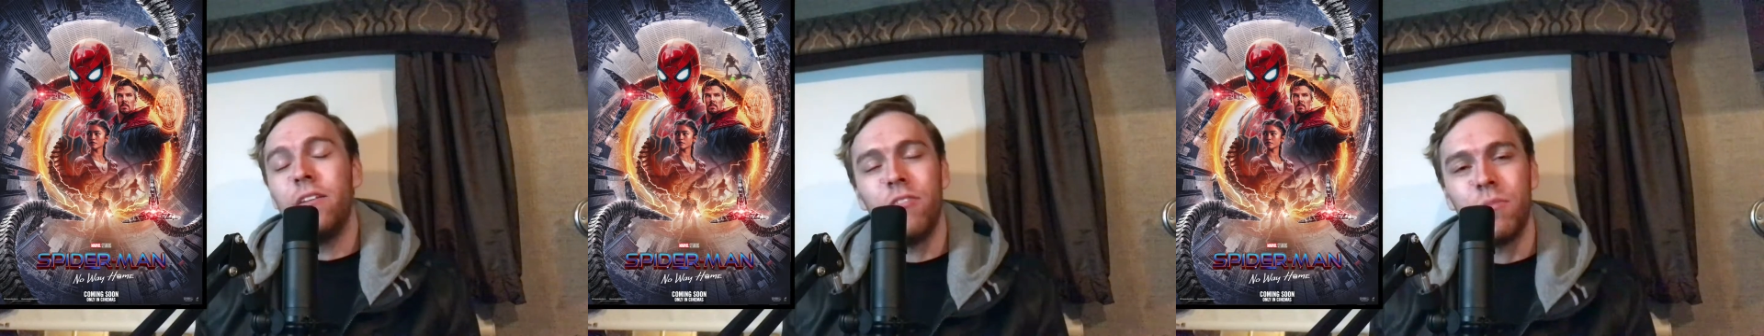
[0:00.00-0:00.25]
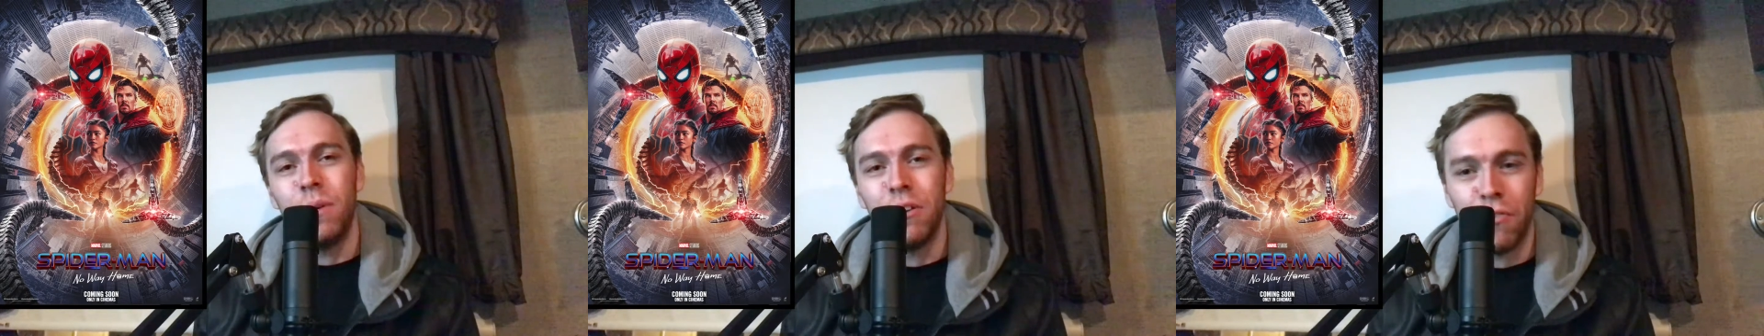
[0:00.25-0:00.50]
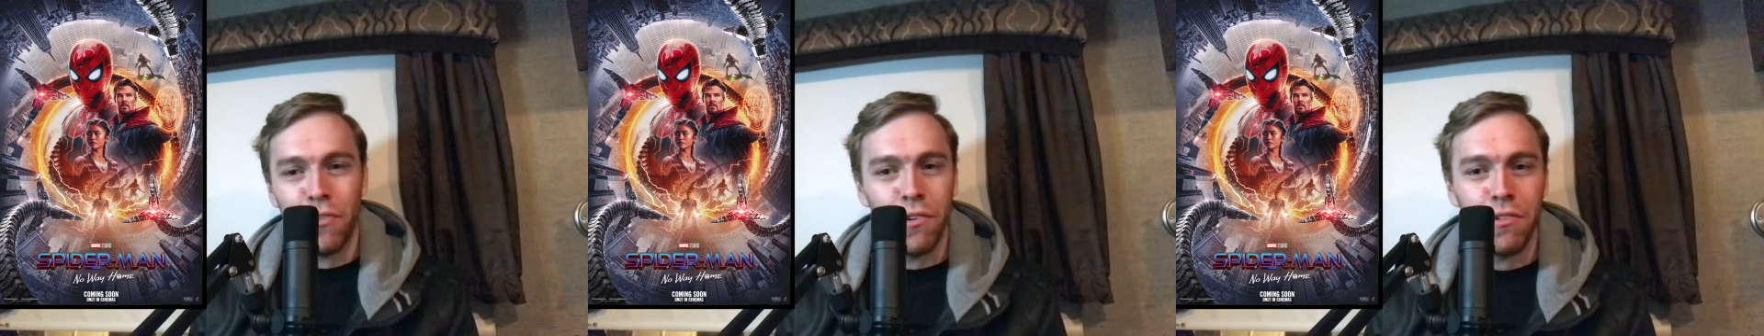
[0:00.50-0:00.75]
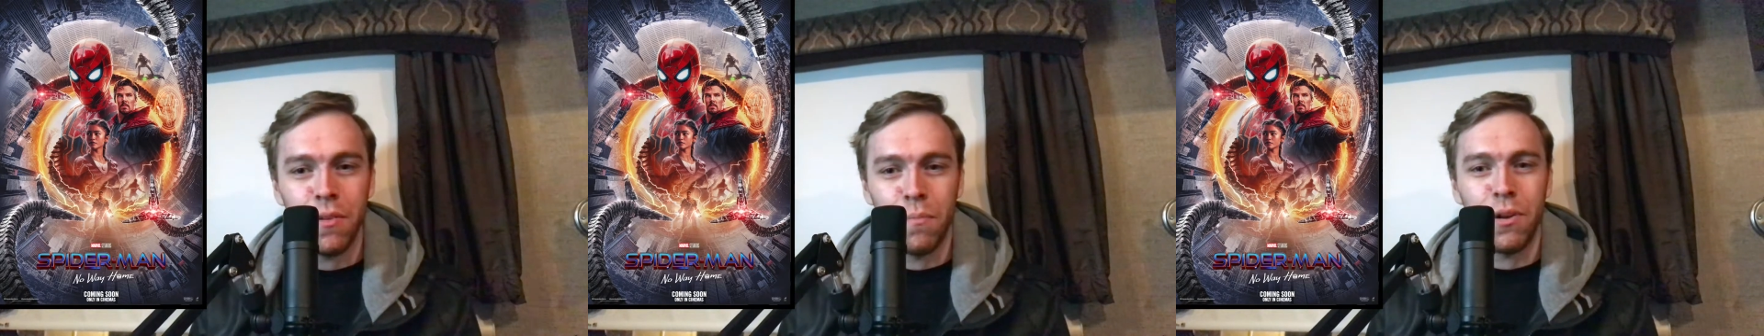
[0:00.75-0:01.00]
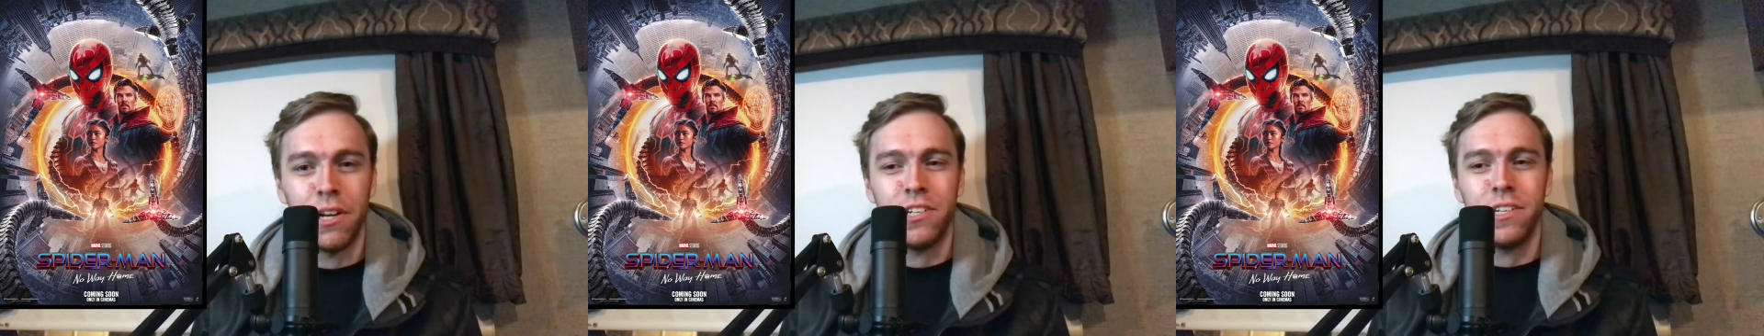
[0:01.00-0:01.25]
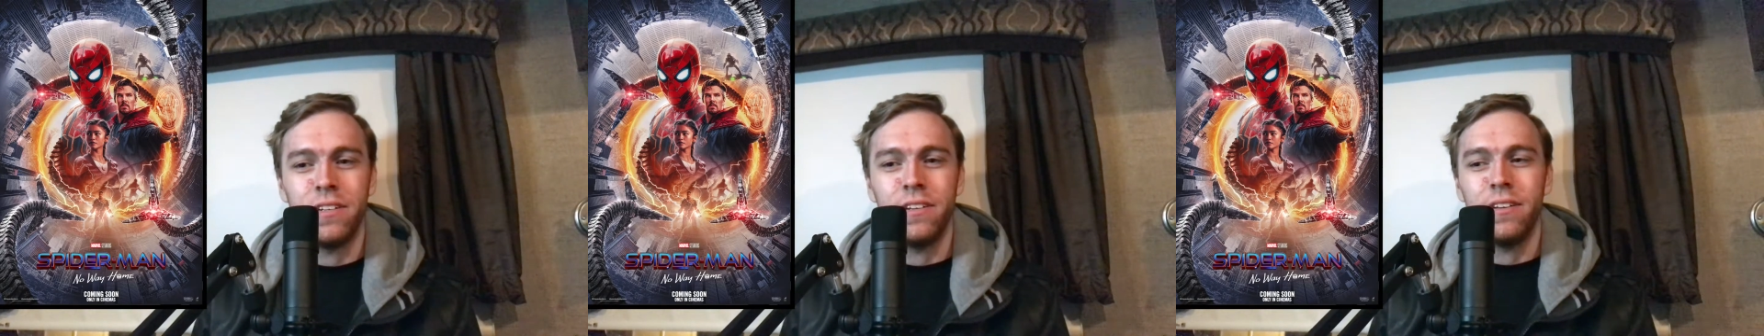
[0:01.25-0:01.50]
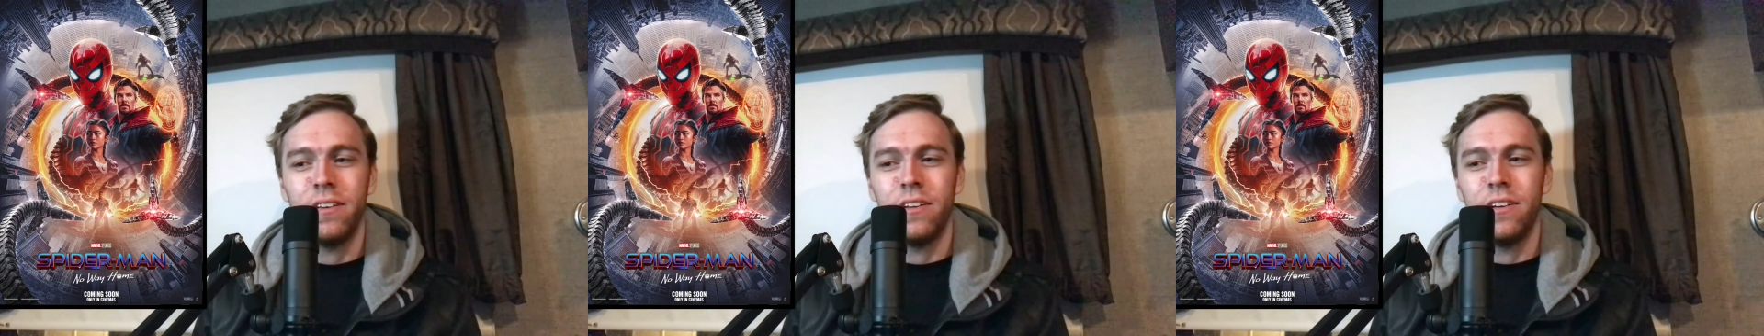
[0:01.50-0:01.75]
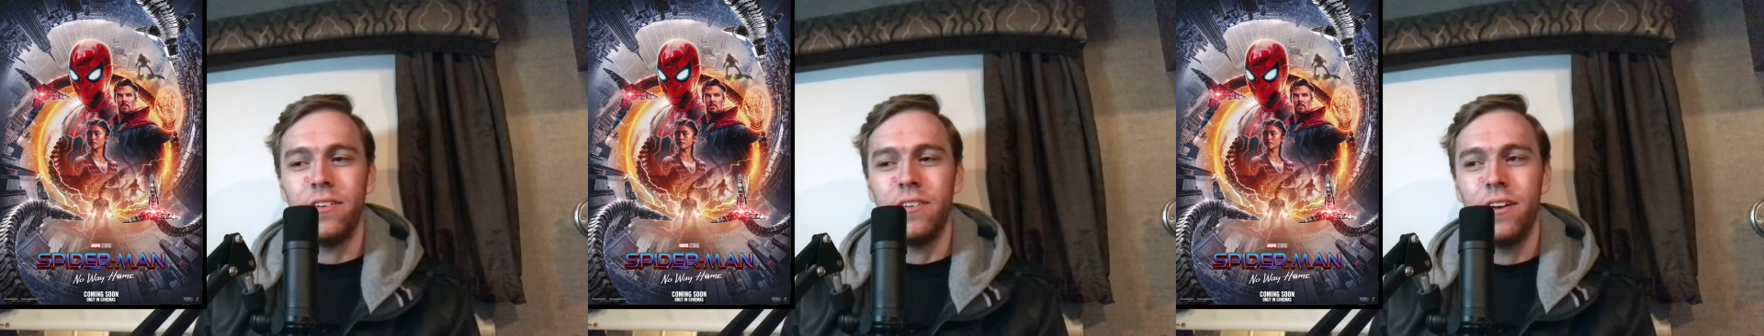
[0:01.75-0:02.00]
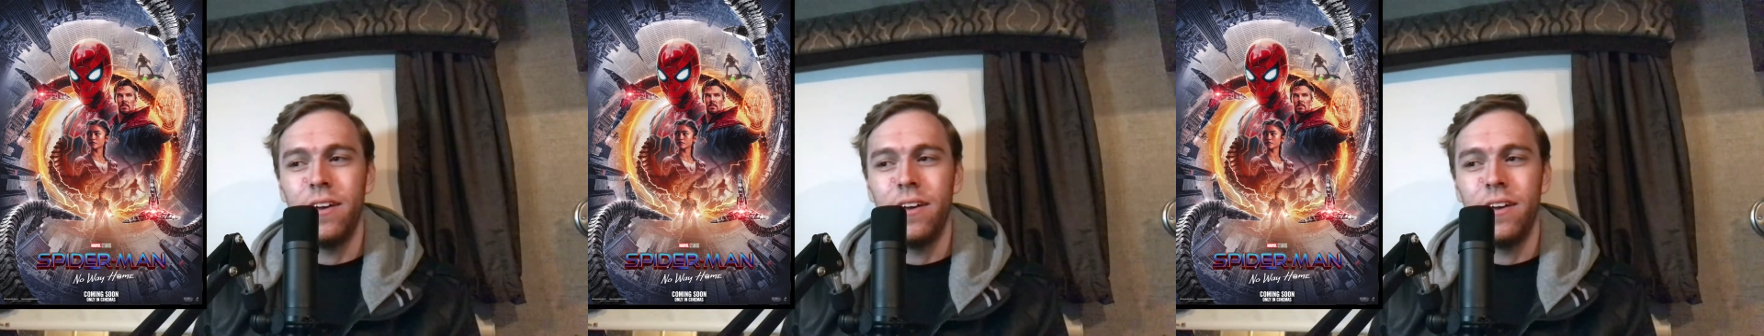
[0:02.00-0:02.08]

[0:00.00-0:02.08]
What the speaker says: just be a first impression, you know?